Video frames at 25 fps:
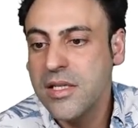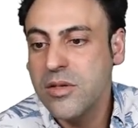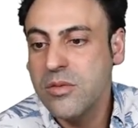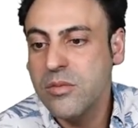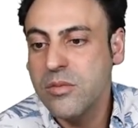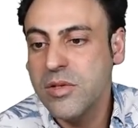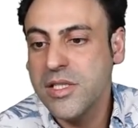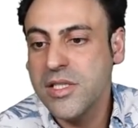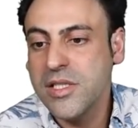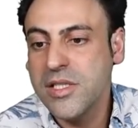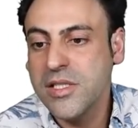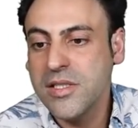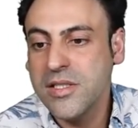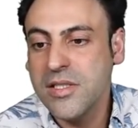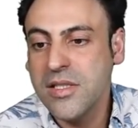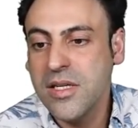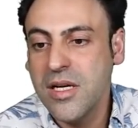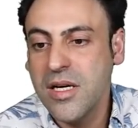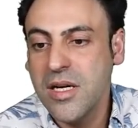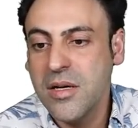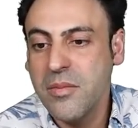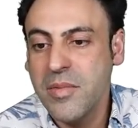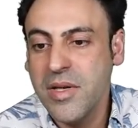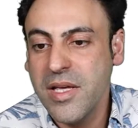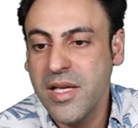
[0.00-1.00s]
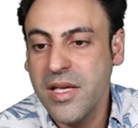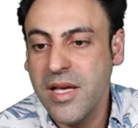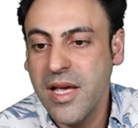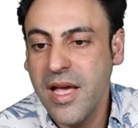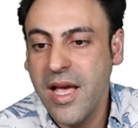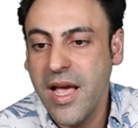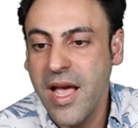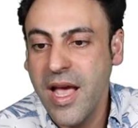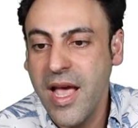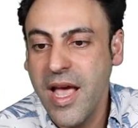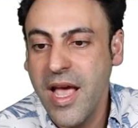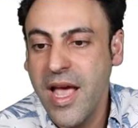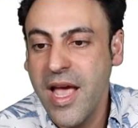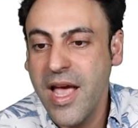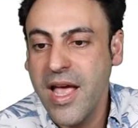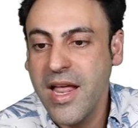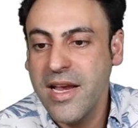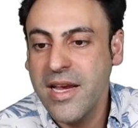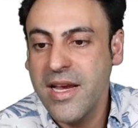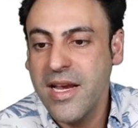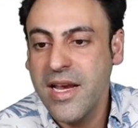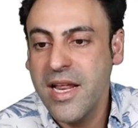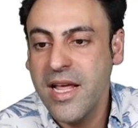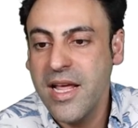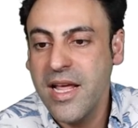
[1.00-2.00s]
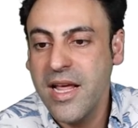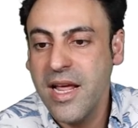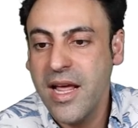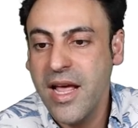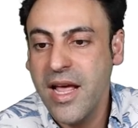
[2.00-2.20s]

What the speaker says: which is going to be NH2.